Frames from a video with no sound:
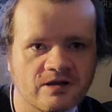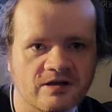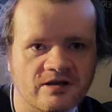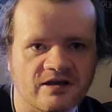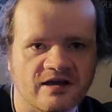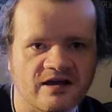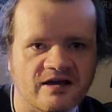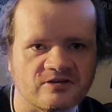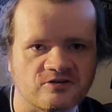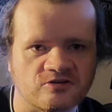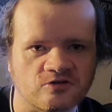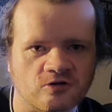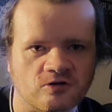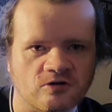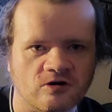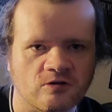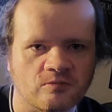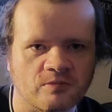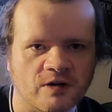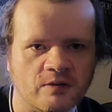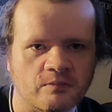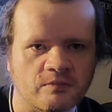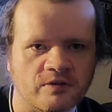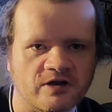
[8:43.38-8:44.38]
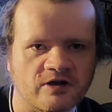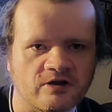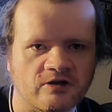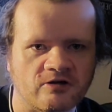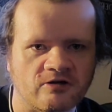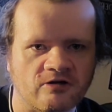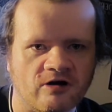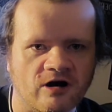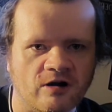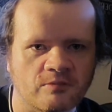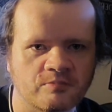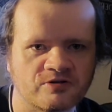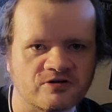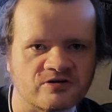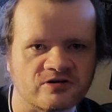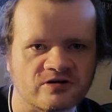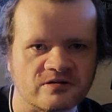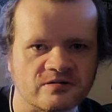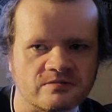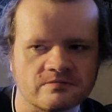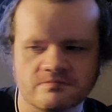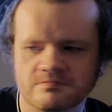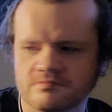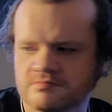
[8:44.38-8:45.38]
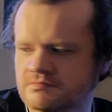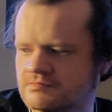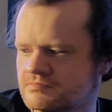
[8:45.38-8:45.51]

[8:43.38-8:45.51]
yeah, Zorro might be your option.